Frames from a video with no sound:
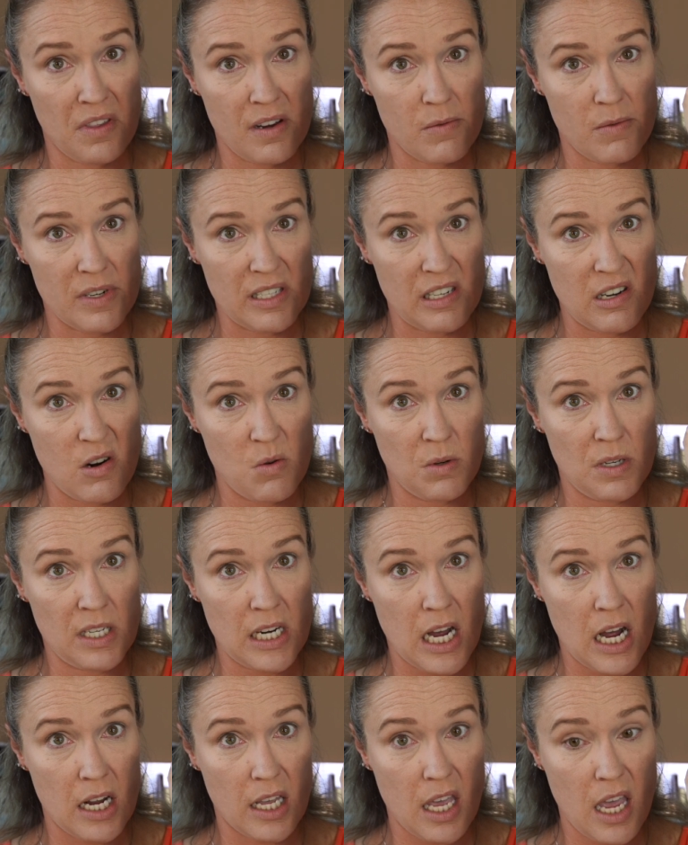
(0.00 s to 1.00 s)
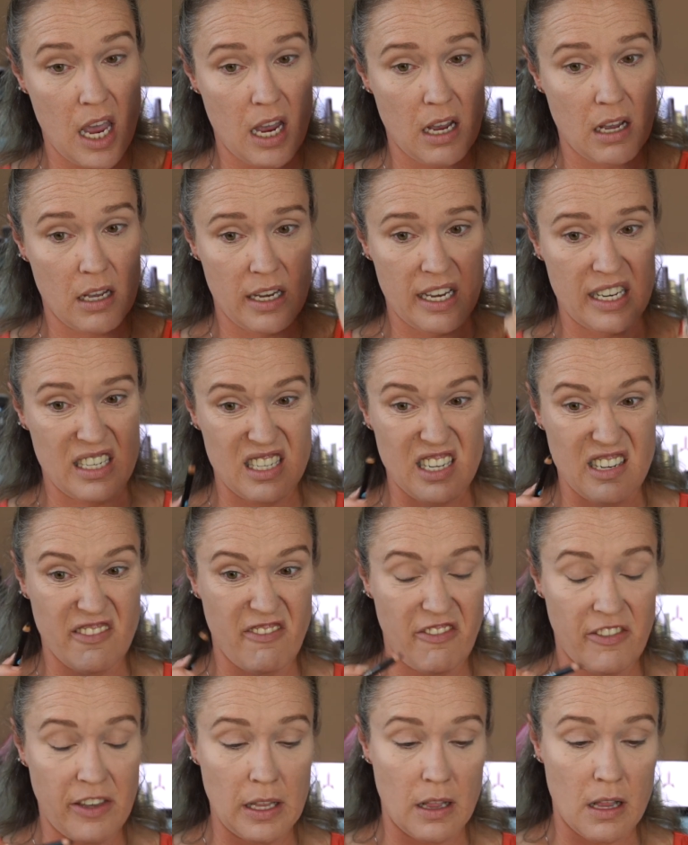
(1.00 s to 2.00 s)
There was no tugging. It
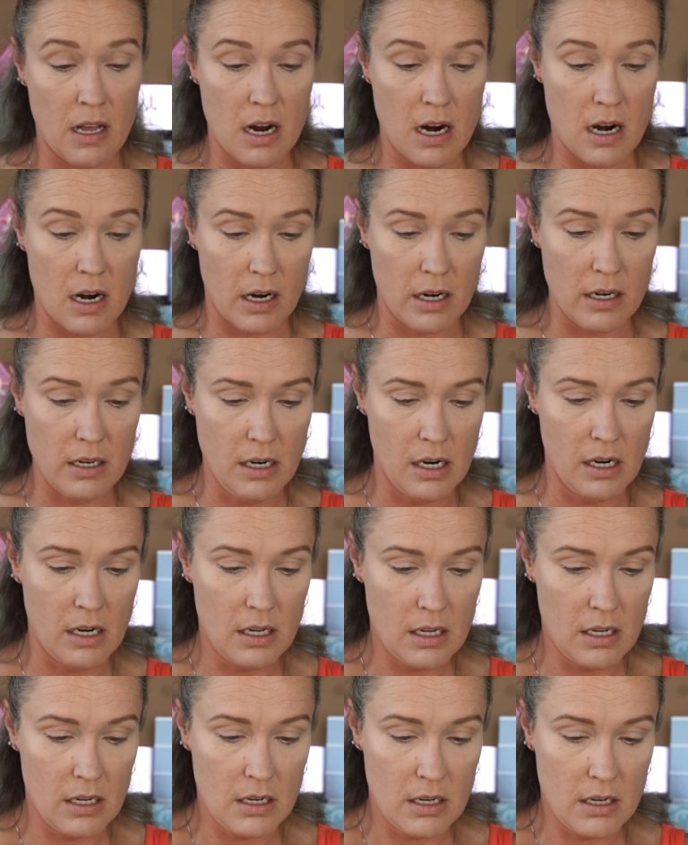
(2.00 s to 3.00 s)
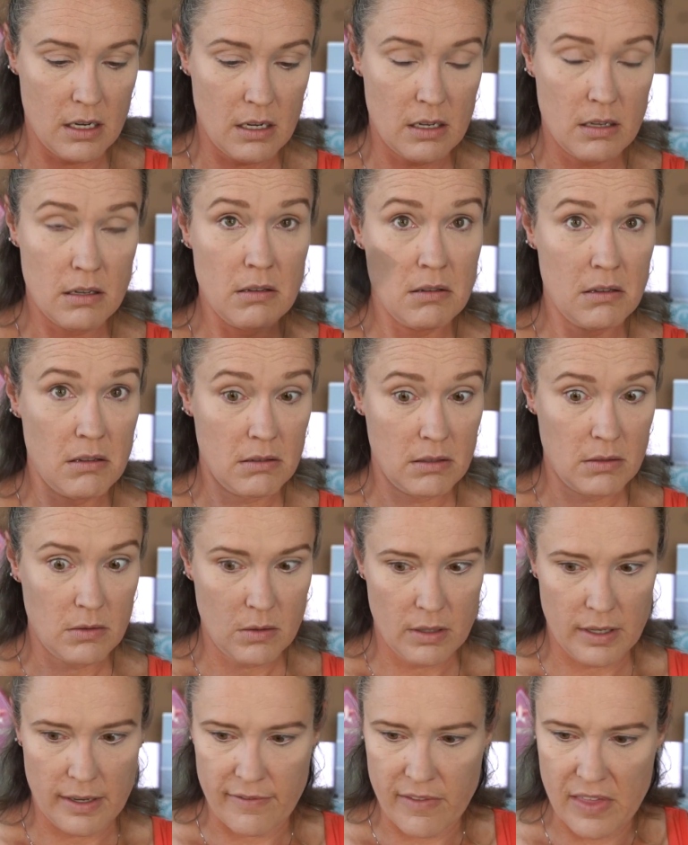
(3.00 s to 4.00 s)
didn't feel hard.
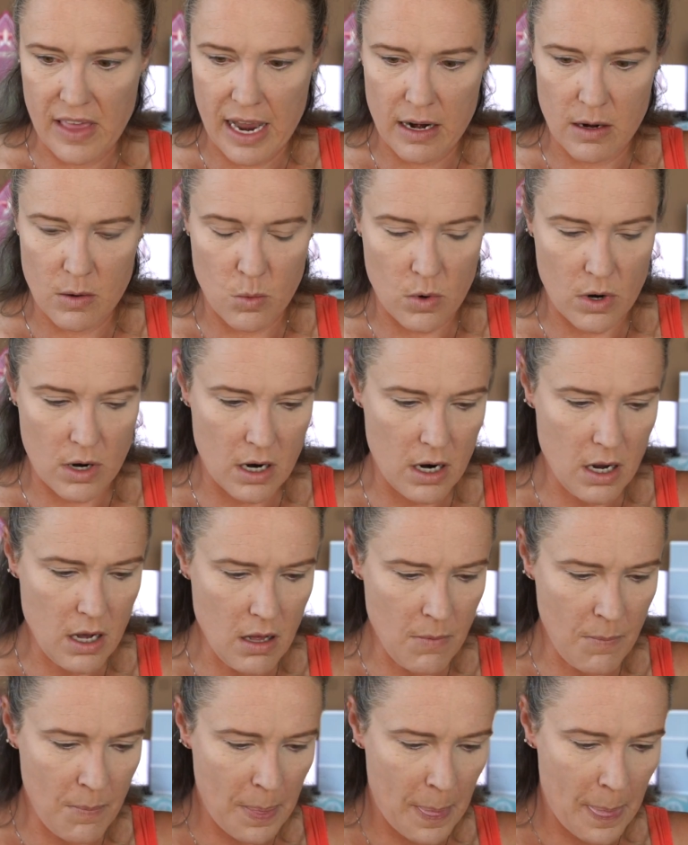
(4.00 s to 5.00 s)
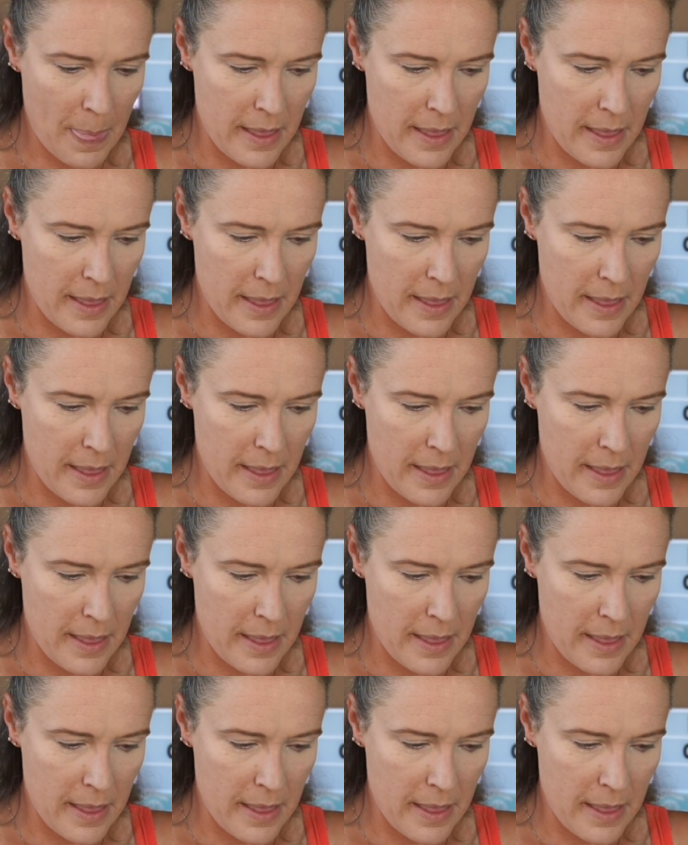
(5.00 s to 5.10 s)
So give that a whirl.